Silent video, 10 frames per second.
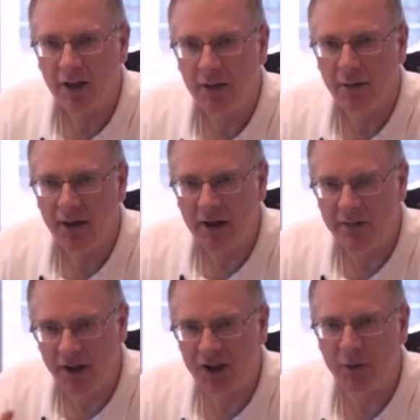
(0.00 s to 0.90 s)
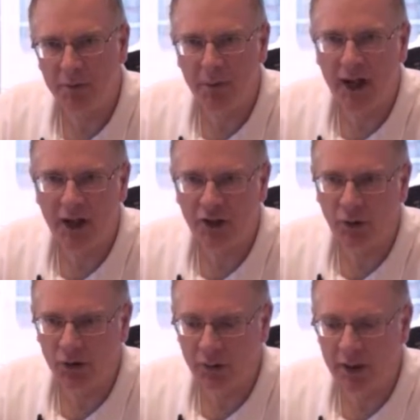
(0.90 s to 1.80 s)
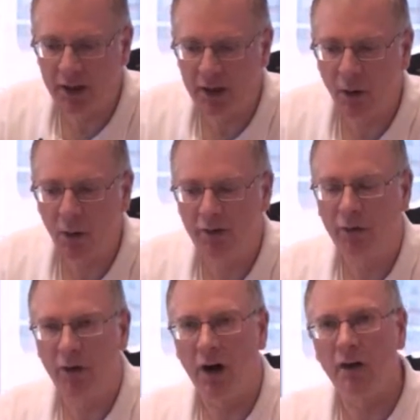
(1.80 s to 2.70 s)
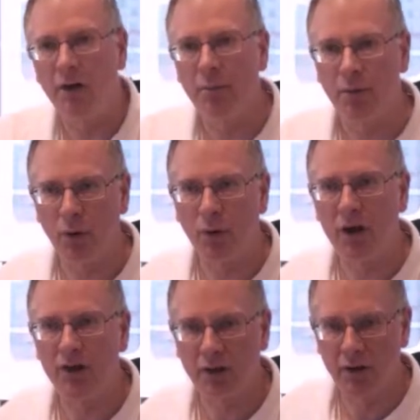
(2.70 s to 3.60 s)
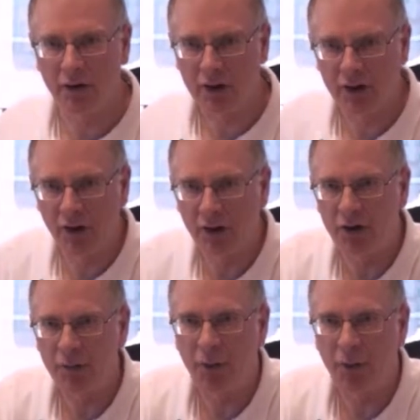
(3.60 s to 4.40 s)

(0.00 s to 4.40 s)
investment banks, so it's ready to go for other employees or other consultants.